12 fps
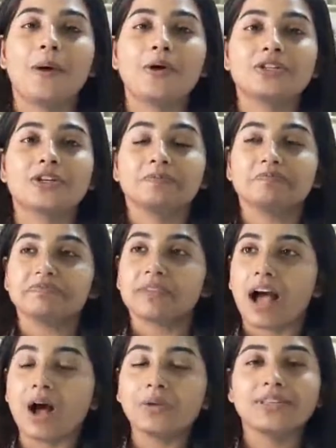about
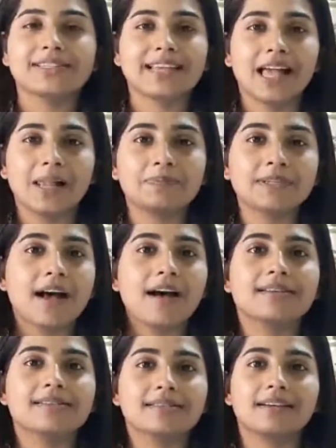how this helps
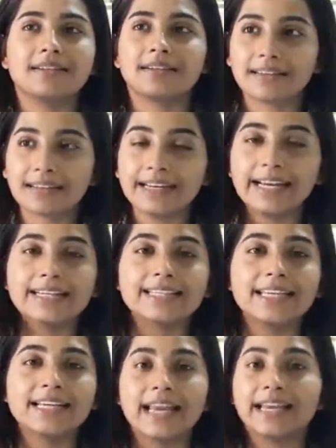us
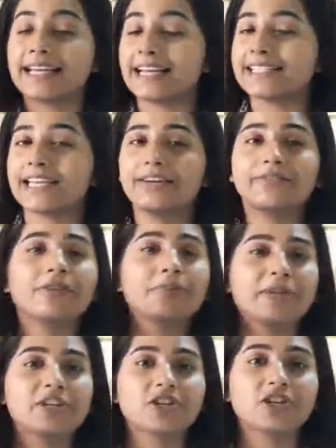connecting and getting
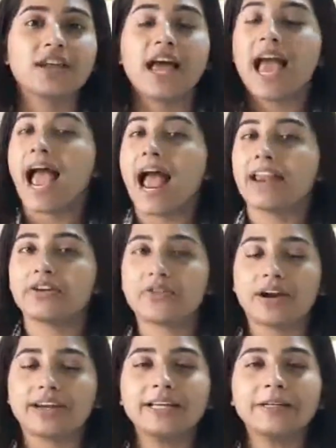information and
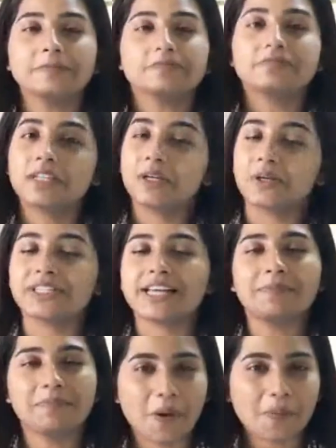running the
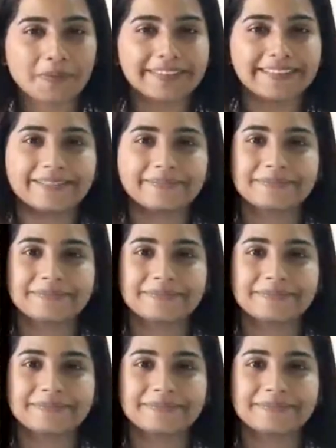hotel properly.